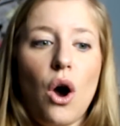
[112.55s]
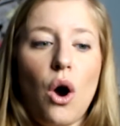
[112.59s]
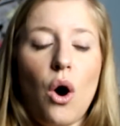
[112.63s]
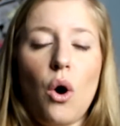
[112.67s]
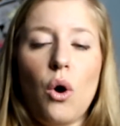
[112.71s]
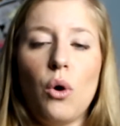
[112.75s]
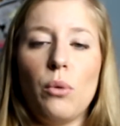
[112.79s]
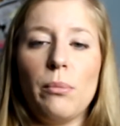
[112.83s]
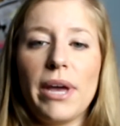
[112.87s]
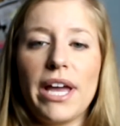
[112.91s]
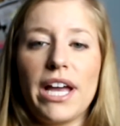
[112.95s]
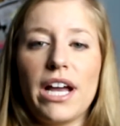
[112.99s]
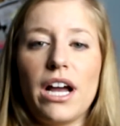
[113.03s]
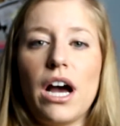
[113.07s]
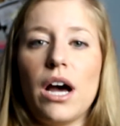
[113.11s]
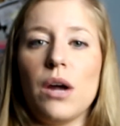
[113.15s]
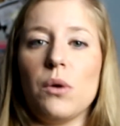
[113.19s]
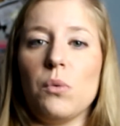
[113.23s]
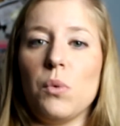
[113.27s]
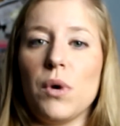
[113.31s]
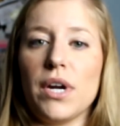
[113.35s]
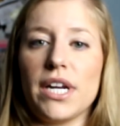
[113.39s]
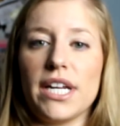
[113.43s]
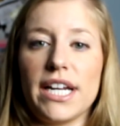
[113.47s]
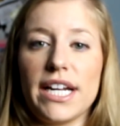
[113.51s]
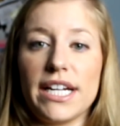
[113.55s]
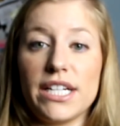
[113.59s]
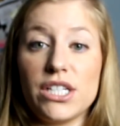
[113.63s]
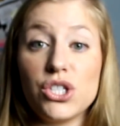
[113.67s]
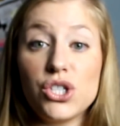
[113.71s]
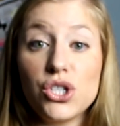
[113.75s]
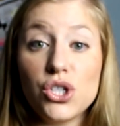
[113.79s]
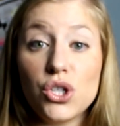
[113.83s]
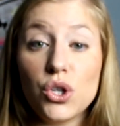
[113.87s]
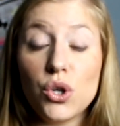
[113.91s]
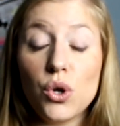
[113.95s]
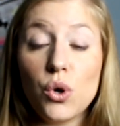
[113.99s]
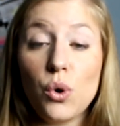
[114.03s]
oh my god, what did I
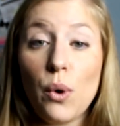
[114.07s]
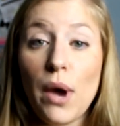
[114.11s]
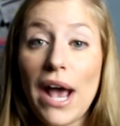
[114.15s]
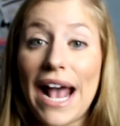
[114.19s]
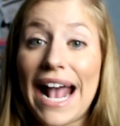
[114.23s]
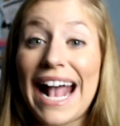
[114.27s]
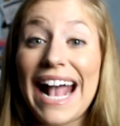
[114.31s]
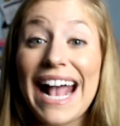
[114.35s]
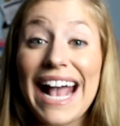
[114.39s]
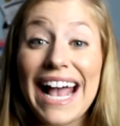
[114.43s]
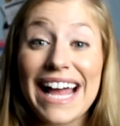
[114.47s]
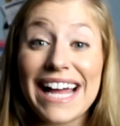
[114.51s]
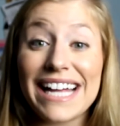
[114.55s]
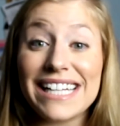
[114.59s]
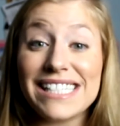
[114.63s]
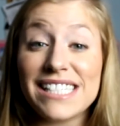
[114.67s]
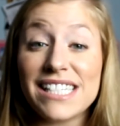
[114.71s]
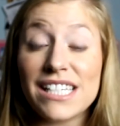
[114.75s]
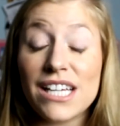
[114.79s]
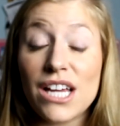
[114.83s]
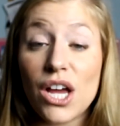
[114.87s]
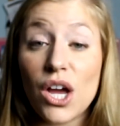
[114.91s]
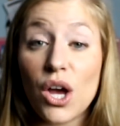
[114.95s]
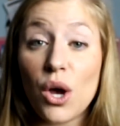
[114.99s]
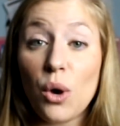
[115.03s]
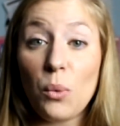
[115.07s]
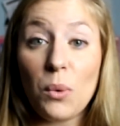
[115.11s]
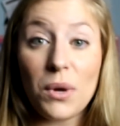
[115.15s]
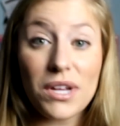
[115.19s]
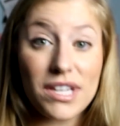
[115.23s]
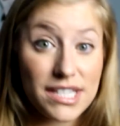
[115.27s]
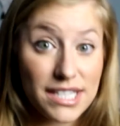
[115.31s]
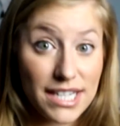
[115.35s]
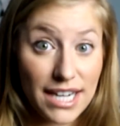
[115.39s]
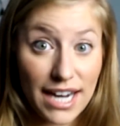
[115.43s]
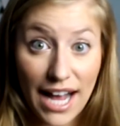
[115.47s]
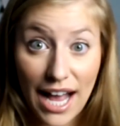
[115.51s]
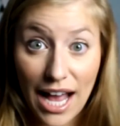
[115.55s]
do and
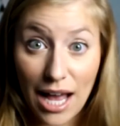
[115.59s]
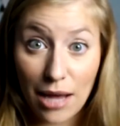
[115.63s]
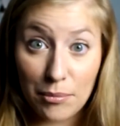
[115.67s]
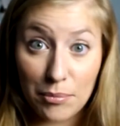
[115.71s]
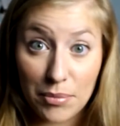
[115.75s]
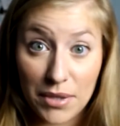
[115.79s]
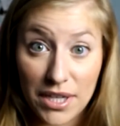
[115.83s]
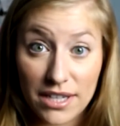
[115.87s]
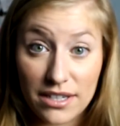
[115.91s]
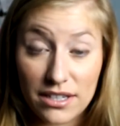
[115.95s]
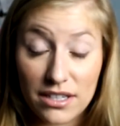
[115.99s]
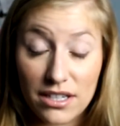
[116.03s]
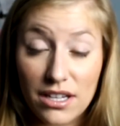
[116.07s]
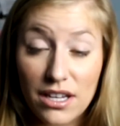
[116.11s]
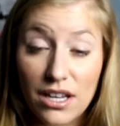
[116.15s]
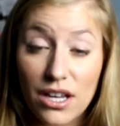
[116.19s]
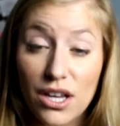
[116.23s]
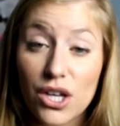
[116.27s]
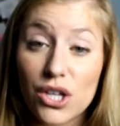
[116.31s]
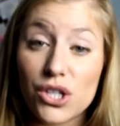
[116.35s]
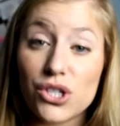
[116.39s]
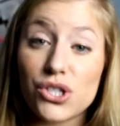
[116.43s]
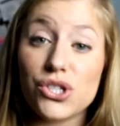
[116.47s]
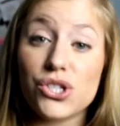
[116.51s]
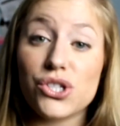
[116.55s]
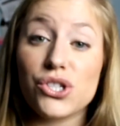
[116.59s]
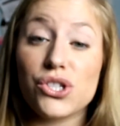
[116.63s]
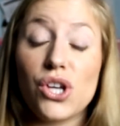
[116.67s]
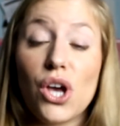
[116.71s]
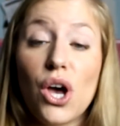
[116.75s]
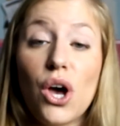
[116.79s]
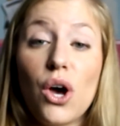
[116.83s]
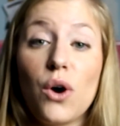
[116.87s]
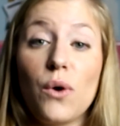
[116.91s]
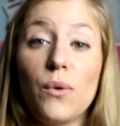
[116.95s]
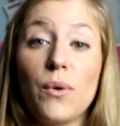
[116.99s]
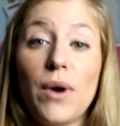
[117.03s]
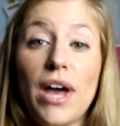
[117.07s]
what's gonna happen?
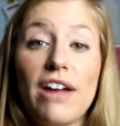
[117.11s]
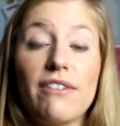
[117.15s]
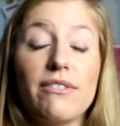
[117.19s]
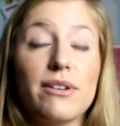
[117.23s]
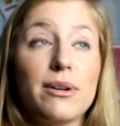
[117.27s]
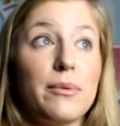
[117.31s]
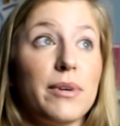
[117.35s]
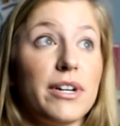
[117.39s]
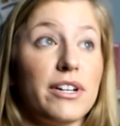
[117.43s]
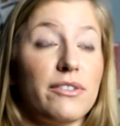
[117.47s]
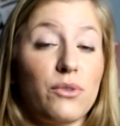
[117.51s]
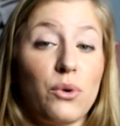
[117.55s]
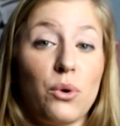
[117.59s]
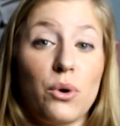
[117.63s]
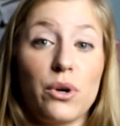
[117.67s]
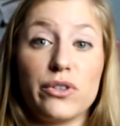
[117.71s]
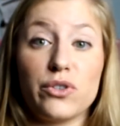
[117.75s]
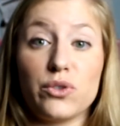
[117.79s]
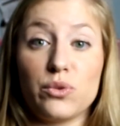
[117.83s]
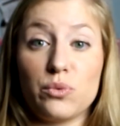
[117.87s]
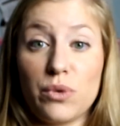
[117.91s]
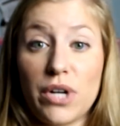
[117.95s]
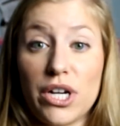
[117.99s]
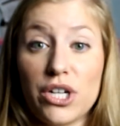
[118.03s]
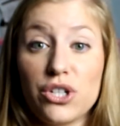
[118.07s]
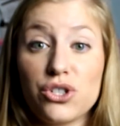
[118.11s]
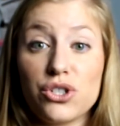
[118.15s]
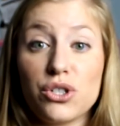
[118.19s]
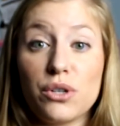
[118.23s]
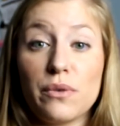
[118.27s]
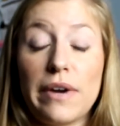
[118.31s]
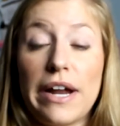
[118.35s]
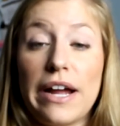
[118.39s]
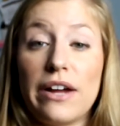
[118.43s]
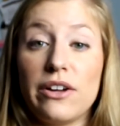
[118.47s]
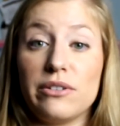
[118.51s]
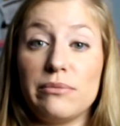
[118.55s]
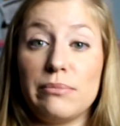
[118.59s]
So everyone of course rushed
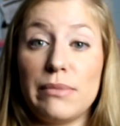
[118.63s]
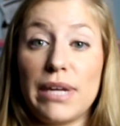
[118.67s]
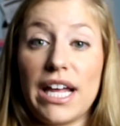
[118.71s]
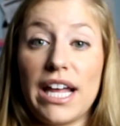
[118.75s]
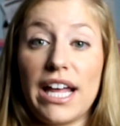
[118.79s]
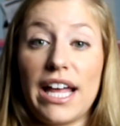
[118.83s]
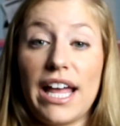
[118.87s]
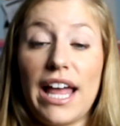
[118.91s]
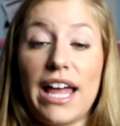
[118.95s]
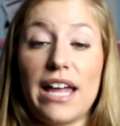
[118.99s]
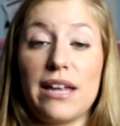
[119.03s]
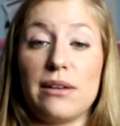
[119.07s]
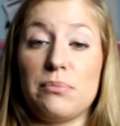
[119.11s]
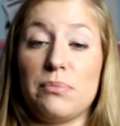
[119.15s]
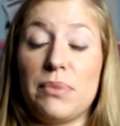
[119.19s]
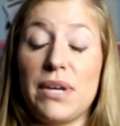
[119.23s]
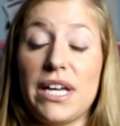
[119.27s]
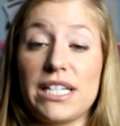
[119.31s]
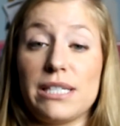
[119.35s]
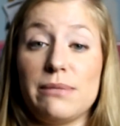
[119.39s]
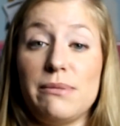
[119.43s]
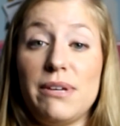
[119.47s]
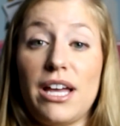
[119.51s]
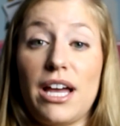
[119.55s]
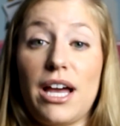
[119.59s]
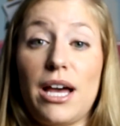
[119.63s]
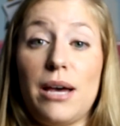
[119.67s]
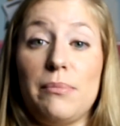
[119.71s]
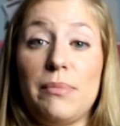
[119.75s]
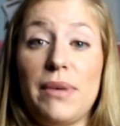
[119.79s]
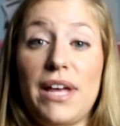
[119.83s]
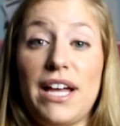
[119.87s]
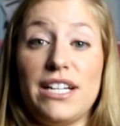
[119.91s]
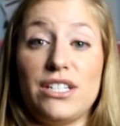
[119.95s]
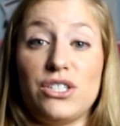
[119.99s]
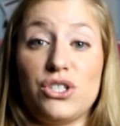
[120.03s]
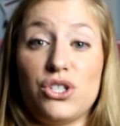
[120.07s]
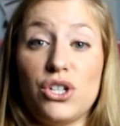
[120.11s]
around me and picked me up
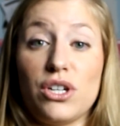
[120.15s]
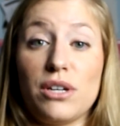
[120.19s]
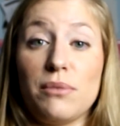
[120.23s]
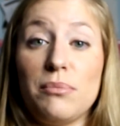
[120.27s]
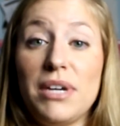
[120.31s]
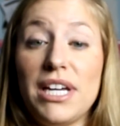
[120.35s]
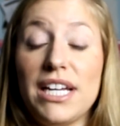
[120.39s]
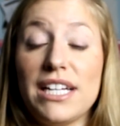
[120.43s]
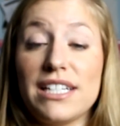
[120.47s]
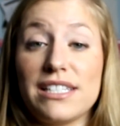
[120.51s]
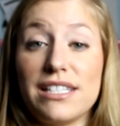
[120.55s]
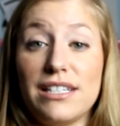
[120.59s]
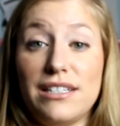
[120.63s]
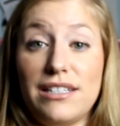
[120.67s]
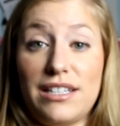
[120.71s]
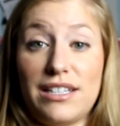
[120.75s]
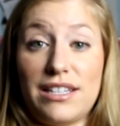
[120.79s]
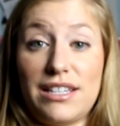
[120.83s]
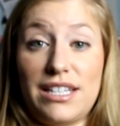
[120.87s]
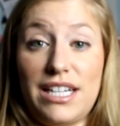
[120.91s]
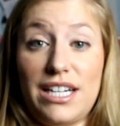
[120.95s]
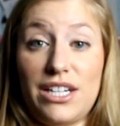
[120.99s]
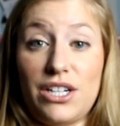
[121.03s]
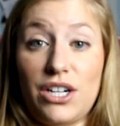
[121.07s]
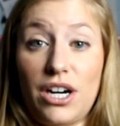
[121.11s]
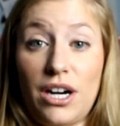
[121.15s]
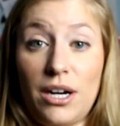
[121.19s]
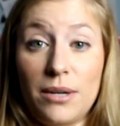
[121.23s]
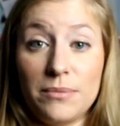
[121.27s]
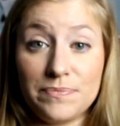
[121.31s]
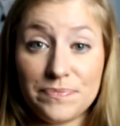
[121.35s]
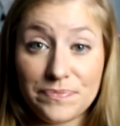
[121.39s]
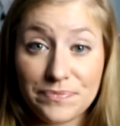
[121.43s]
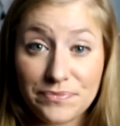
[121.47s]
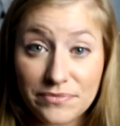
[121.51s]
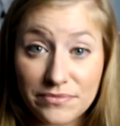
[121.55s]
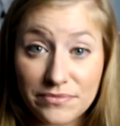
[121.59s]
and took me into the theater.